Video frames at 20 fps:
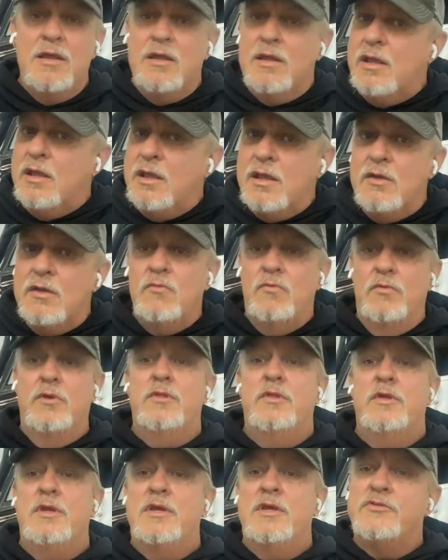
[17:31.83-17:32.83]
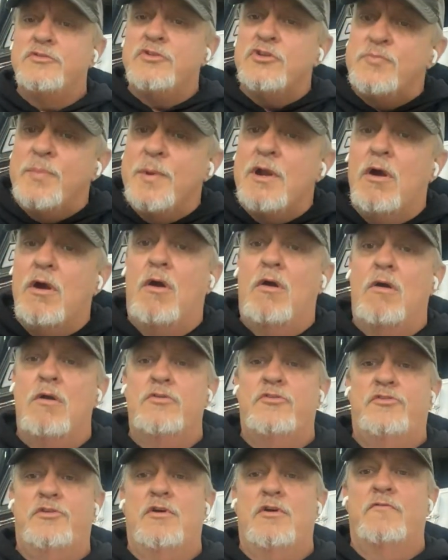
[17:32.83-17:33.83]
It really is. It's been a
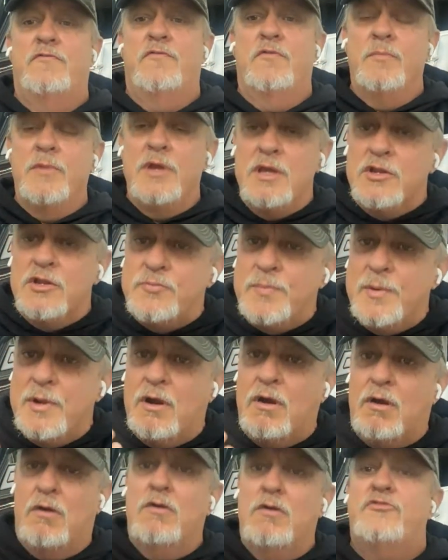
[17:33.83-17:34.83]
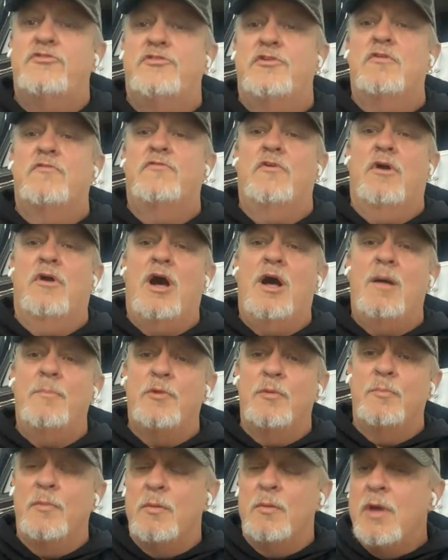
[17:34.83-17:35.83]
hard sell for me. It's been a hard sell for
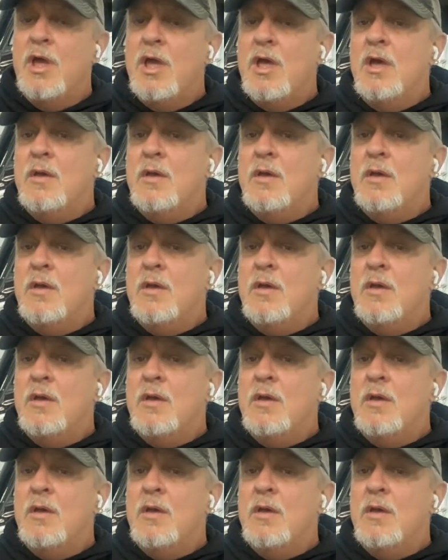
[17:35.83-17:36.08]
Optimum.